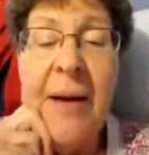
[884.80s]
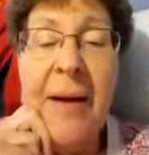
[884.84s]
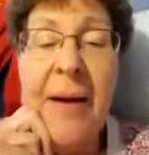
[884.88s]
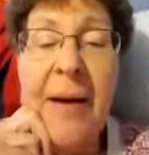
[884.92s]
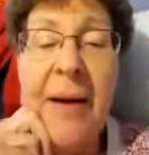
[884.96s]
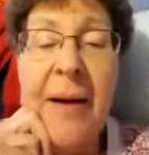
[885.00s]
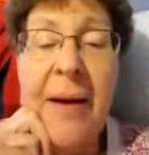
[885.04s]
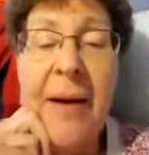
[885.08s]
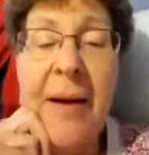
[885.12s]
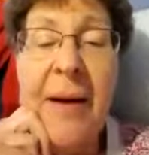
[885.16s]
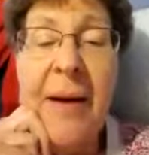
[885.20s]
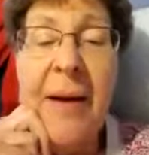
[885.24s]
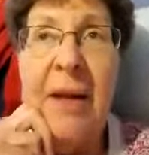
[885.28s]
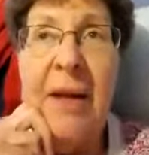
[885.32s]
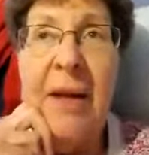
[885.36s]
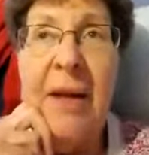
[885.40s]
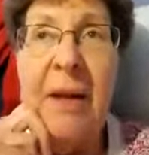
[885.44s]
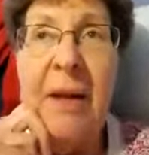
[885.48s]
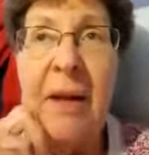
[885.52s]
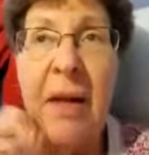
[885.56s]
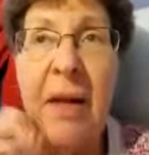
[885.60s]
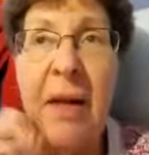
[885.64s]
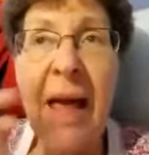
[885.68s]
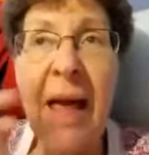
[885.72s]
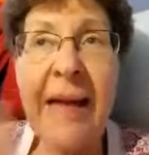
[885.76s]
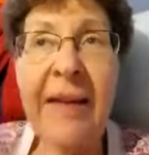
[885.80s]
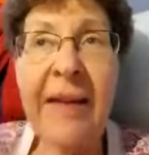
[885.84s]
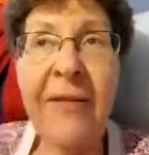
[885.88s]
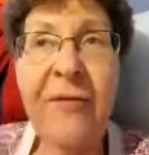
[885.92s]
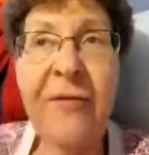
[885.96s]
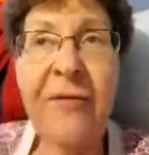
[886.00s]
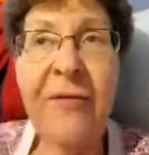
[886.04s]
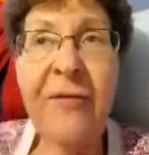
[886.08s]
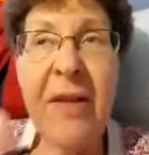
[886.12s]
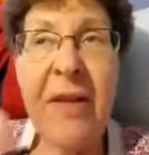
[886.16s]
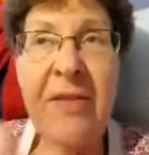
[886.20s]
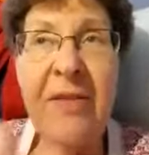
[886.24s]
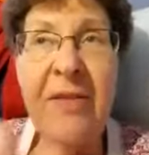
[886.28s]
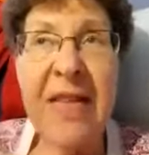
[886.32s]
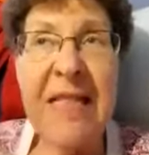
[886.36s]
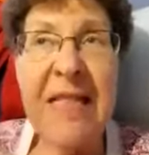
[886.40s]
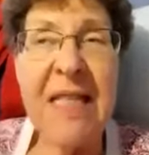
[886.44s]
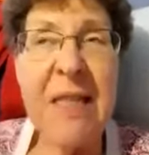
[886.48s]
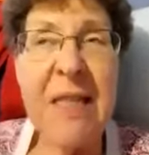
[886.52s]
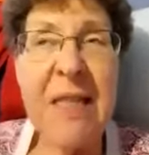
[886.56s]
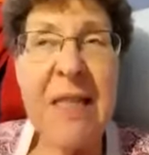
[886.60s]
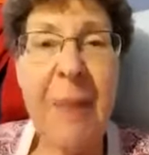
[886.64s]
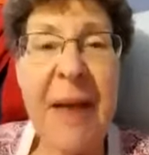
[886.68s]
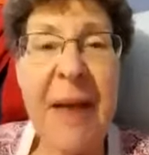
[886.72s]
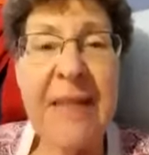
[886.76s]
the like, if this is
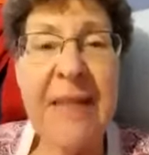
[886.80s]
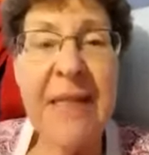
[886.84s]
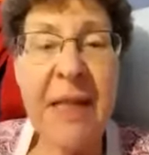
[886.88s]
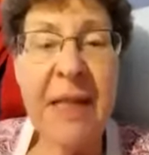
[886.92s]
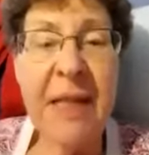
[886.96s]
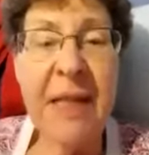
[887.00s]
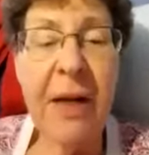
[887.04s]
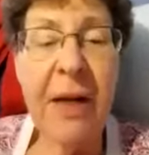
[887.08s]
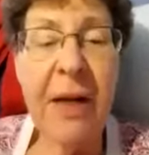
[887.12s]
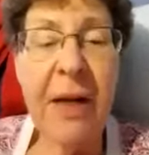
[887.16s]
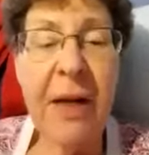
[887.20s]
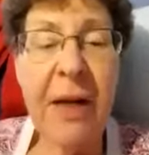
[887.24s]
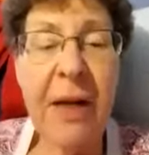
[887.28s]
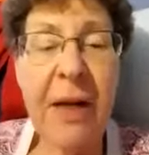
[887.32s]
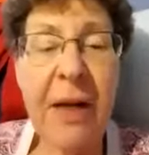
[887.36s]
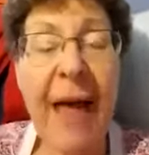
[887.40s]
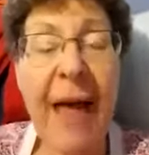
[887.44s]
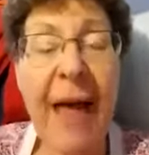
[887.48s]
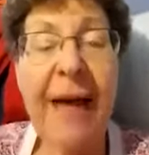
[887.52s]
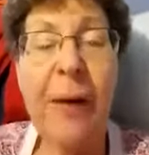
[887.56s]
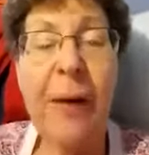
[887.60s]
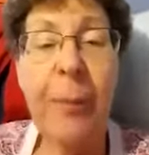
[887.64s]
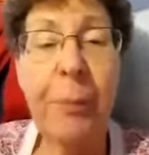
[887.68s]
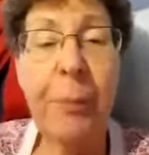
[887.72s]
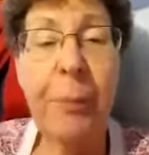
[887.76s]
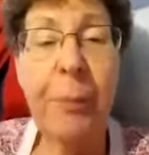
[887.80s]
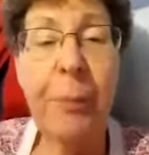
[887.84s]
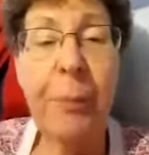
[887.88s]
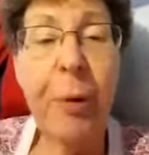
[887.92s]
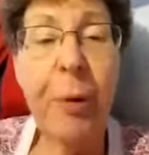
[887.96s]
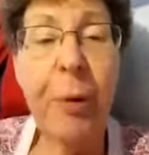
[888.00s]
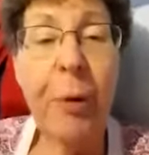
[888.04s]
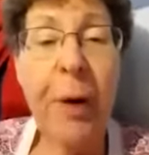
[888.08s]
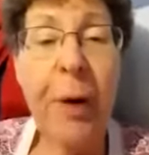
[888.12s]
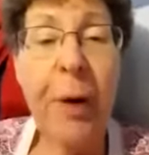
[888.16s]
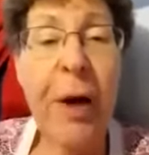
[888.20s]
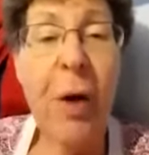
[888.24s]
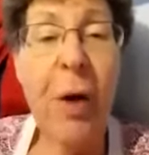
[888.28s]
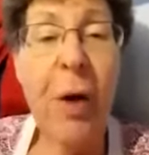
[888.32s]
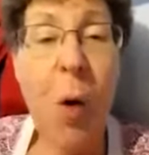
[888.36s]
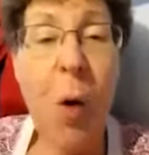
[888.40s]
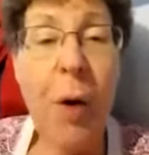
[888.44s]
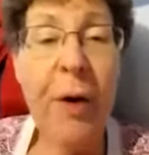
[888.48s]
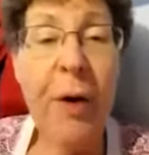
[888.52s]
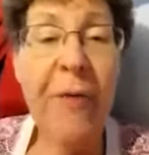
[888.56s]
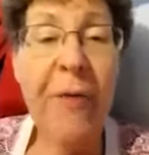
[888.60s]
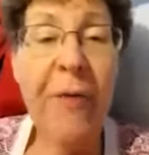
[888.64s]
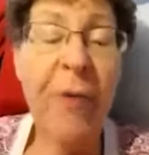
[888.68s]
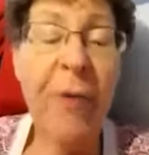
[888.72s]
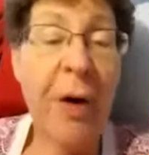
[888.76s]
basically you're doing like a pre-order
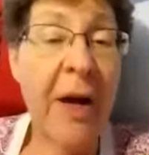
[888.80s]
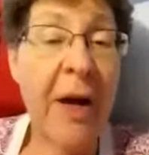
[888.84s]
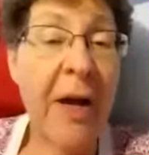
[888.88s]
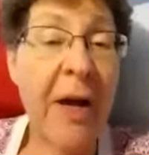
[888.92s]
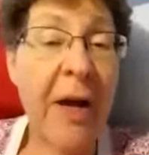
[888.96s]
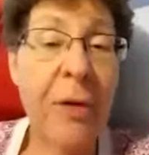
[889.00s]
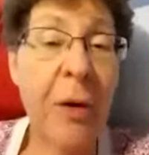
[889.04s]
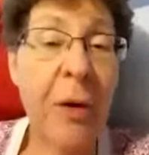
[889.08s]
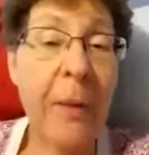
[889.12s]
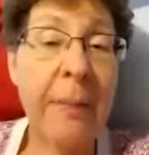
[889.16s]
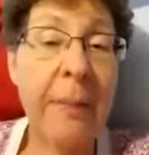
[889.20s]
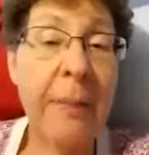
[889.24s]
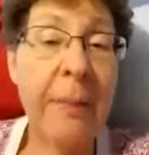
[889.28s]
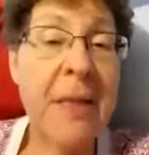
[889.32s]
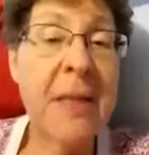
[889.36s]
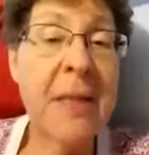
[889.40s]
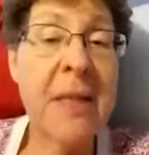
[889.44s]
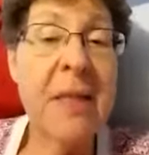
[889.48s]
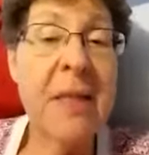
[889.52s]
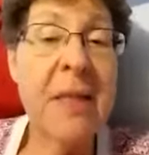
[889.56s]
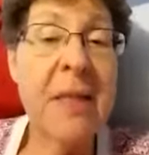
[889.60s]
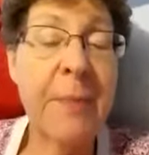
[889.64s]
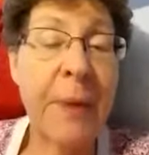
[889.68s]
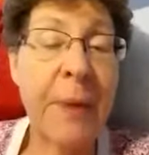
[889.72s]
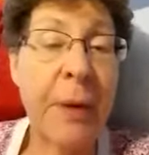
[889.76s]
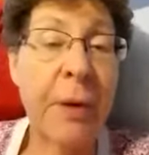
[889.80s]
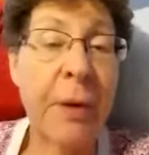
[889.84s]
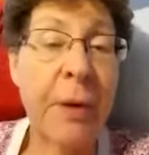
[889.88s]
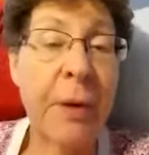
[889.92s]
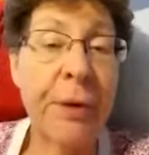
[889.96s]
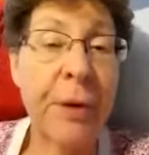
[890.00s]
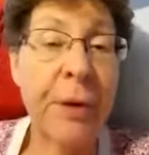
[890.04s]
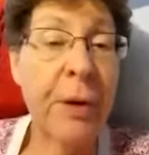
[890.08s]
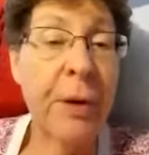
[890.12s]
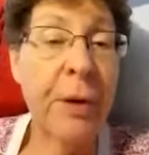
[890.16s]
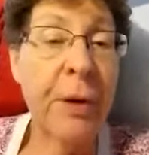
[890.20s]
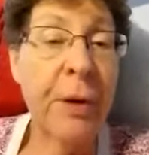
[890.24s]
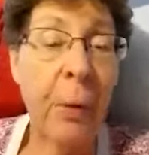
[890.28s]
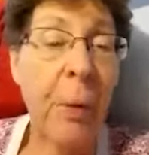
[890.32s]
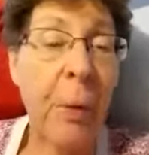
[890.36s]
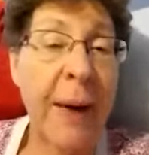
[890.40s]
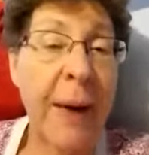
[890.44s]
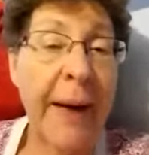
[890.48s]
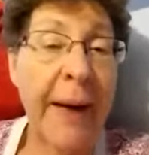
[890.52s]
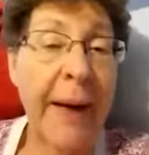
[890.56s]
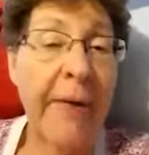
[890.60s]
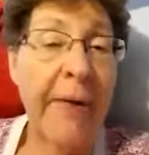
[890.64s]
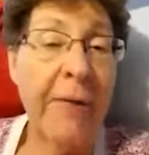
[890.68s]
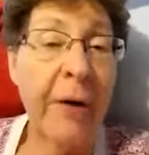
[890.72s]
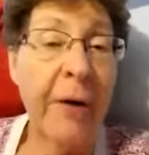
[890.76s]
for either a business builder or
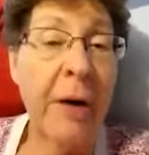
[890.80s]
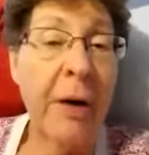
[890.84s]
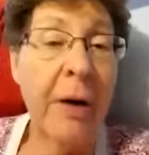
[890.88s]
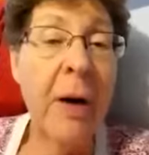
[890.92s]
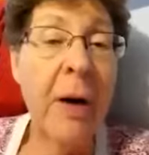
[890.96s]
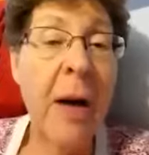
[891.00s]
whatever.